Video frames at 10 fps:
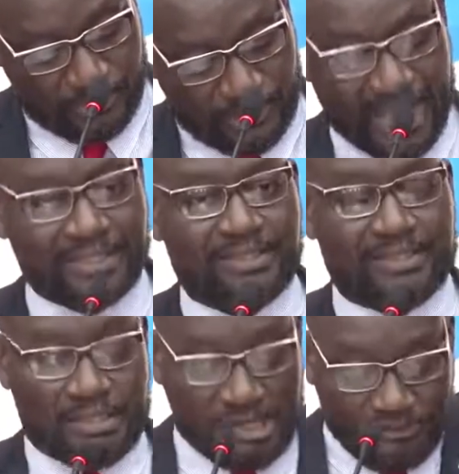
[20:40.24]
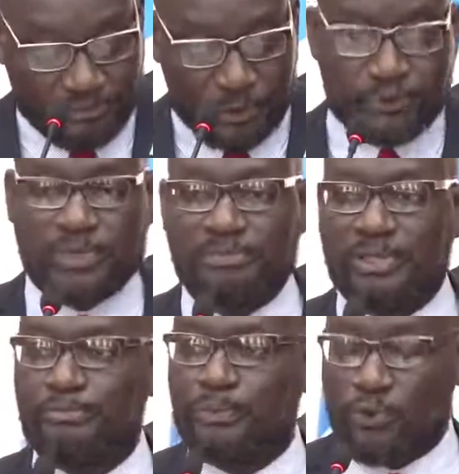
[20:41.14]
that curfews will be
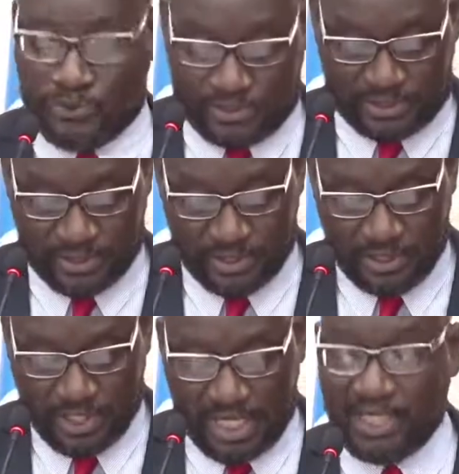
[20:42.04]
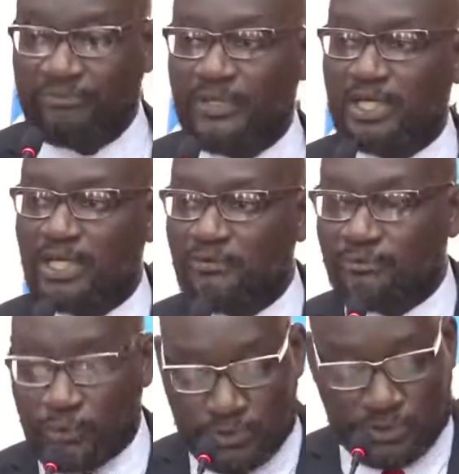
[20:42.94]
imposed. And if the
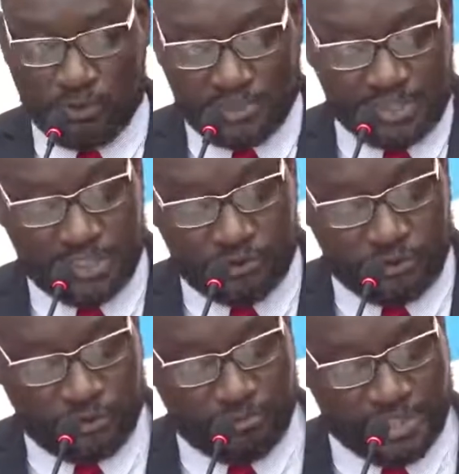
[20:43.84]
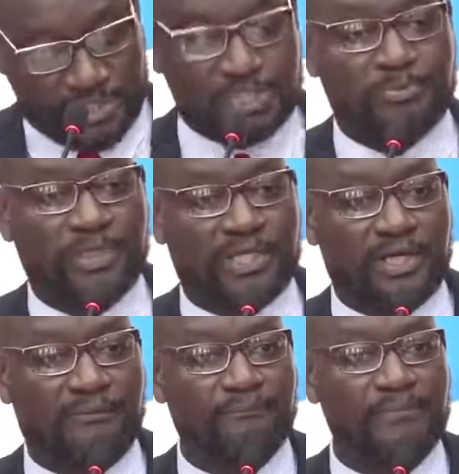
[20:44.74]
curfews continue, Mr.
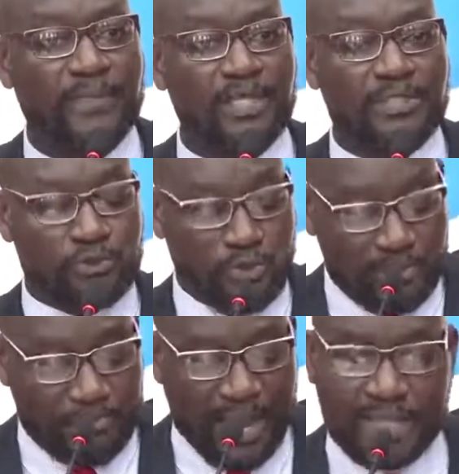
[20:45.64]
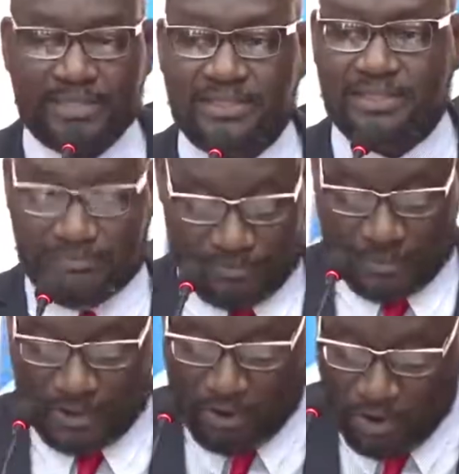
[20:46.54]
Speaker, to impact
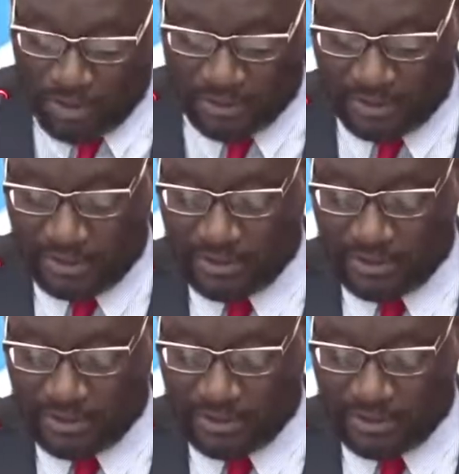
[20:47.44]
on